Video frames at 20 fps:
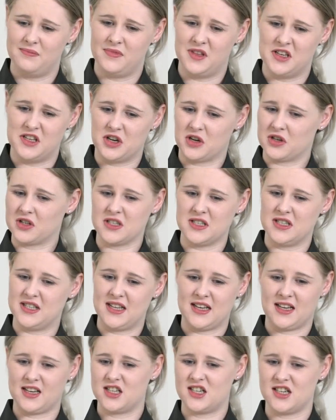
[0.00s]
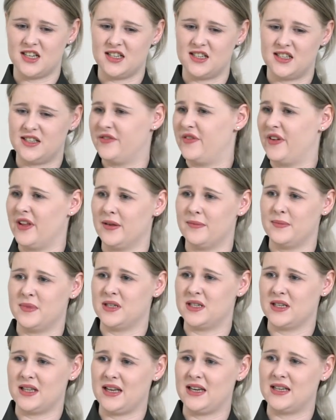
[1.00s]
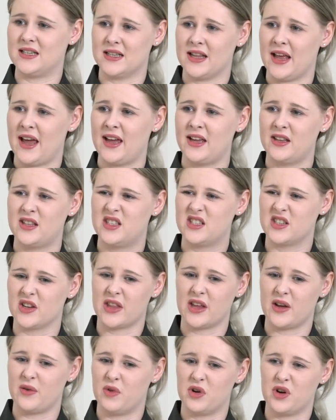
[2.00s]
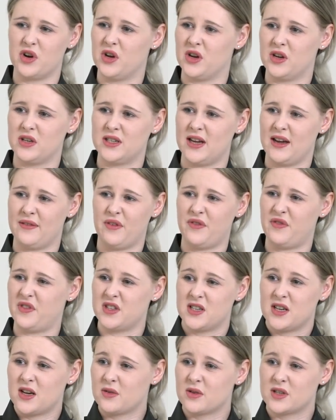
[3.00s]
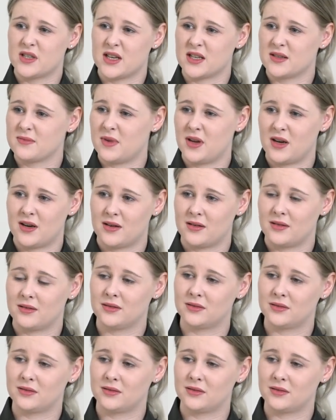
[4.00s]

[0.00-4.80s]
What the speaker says: The doctors think she's developmentally delayed, so they want her to have a physio assessment.